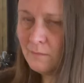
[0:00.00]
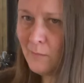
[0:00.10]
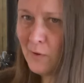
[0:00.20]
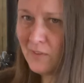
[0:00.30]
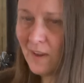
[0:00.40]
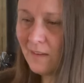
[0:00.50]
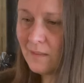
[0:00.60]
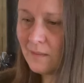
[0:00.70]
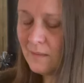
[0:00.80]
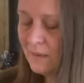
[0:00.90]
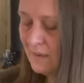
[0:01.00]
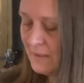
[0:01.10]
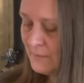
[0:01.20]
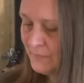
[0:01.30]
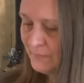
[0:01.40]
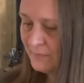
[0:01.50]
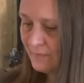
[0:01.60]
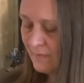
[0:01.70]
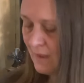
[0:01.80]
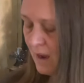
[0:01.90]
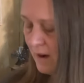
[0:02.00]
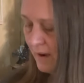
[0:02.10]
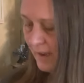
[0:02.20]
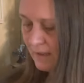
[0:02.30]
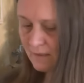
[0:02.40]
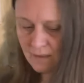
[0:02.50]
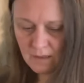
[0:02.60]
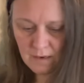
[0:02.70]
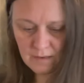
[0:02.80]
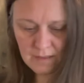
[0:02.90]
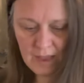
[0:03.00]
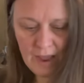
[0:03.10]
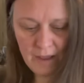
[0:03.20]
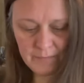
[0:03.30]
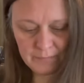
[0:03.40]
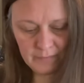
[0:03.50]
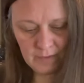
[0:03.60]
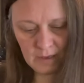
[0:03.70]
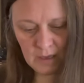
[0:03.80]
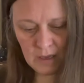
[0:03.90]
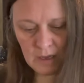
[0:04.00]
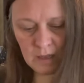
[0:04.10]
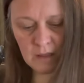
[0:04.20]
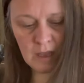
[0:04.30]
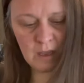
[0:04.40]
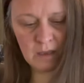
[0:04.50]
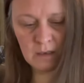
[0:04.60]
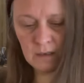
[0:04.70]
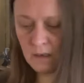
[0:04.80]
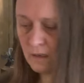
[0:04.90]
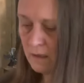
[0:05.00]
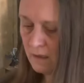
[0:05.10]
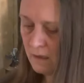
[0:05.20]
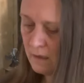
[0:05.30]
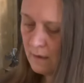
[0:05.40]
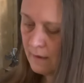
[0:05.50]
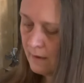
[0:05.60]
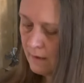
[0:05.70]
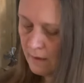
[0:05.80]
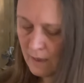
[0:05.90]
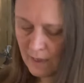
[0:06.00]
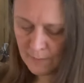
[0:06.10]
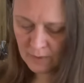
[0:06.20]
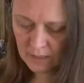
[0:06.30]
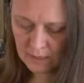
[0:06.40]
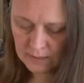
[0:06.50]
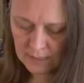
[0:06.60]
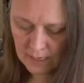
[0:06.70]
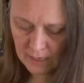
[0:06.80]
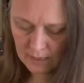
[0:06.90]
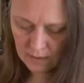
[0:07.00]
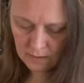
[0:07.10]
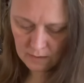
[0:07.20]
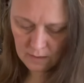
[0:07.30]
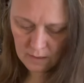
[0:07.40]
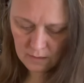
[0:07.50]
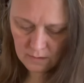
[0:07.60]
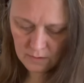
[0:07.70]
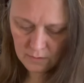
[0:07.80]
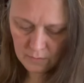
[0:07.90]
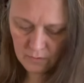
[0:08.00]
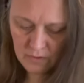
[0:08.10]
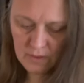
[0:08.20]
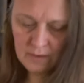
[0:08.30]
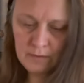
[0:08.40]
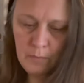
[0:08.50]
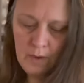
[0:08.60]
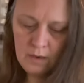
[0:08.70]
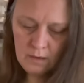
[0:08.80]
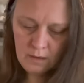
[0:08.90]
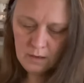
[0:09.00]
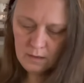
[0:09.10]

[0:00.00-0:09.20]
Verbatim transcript: most days. All right, so there's that. And then I'm gonna take and do this one.